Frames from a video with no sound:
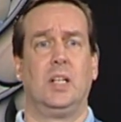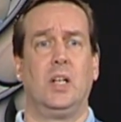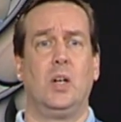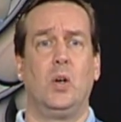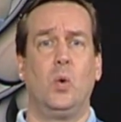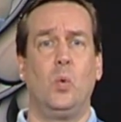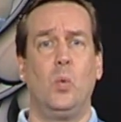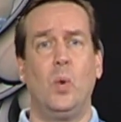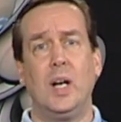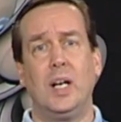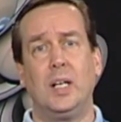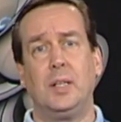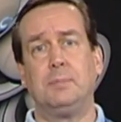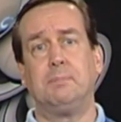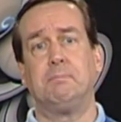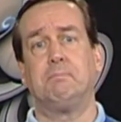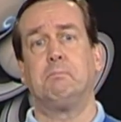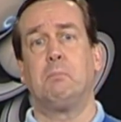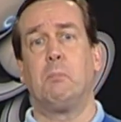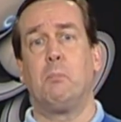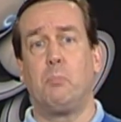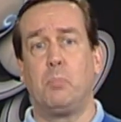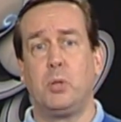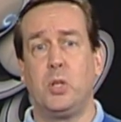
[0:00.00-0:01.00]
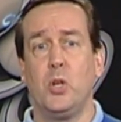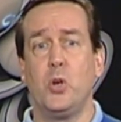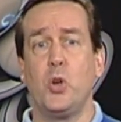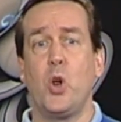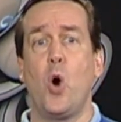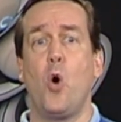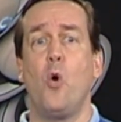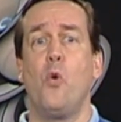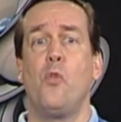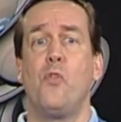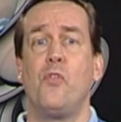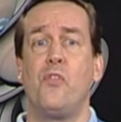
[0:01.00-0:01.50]
Well,
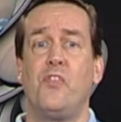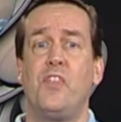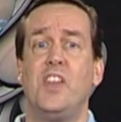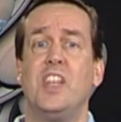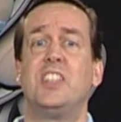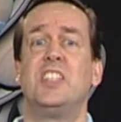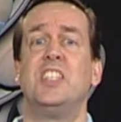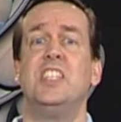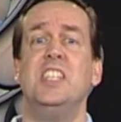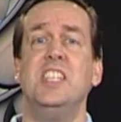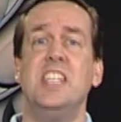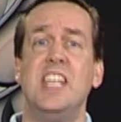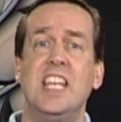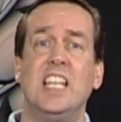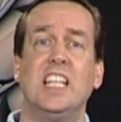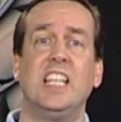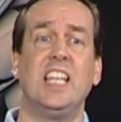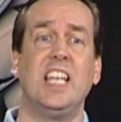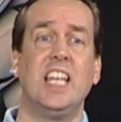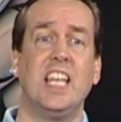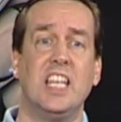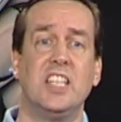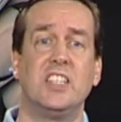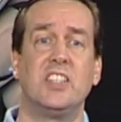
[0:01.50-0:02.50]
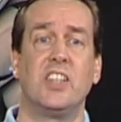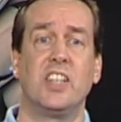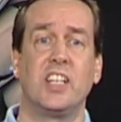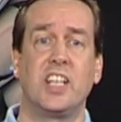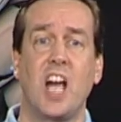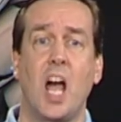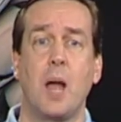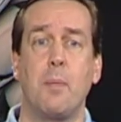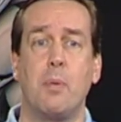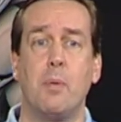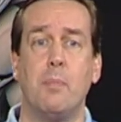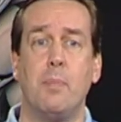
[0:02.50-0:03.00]
Pluto fits neatly into the
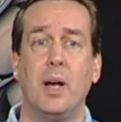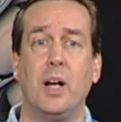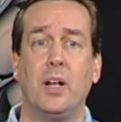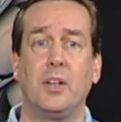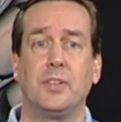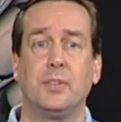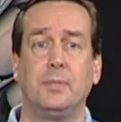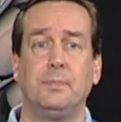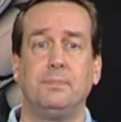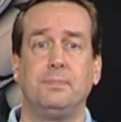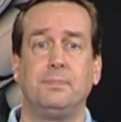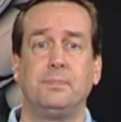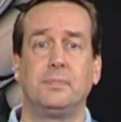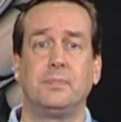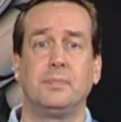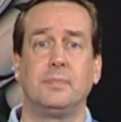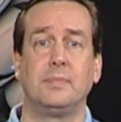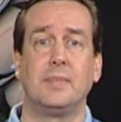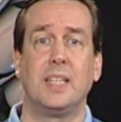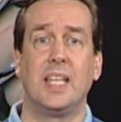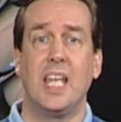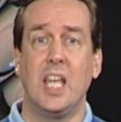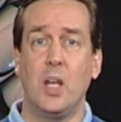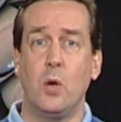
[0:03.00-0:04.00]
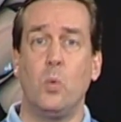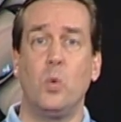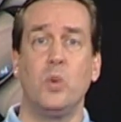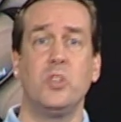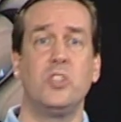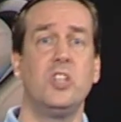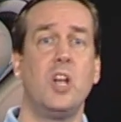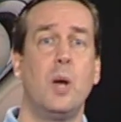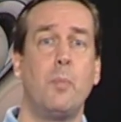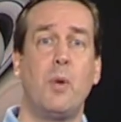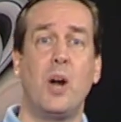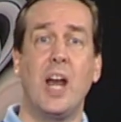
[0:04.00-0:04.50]
Kuiper belt. It was
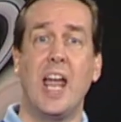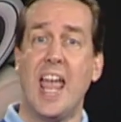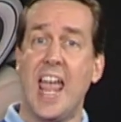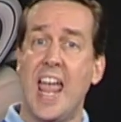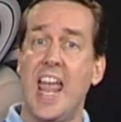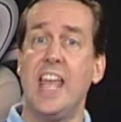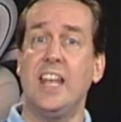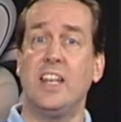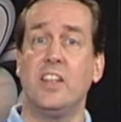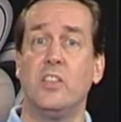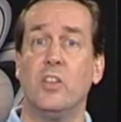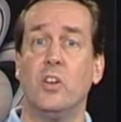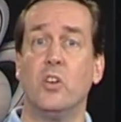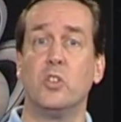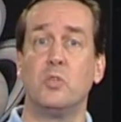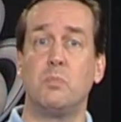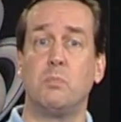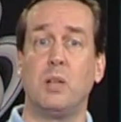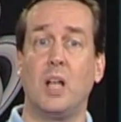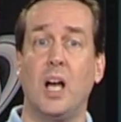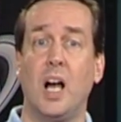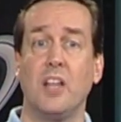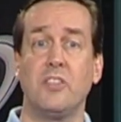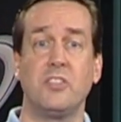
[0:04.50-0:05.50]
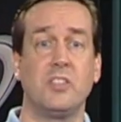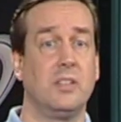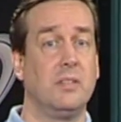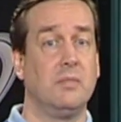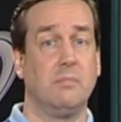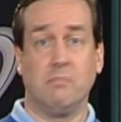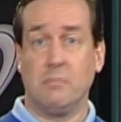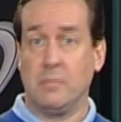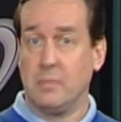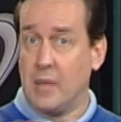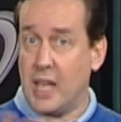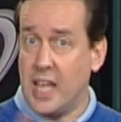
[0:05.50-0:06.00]
number 8 in those plots,
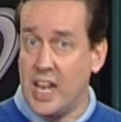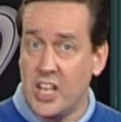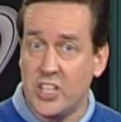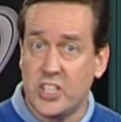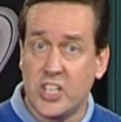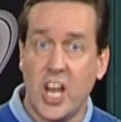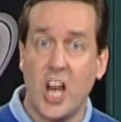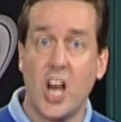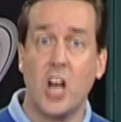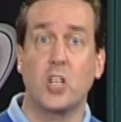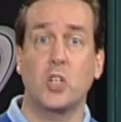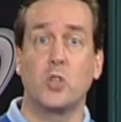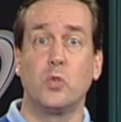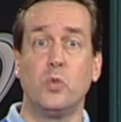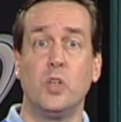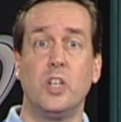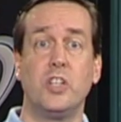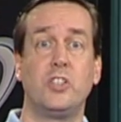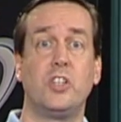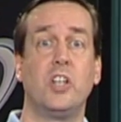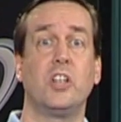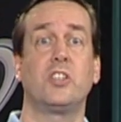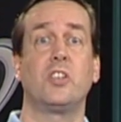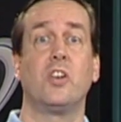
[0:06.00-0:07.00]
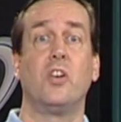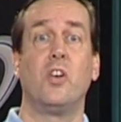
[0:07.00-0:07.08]
and its characteristics,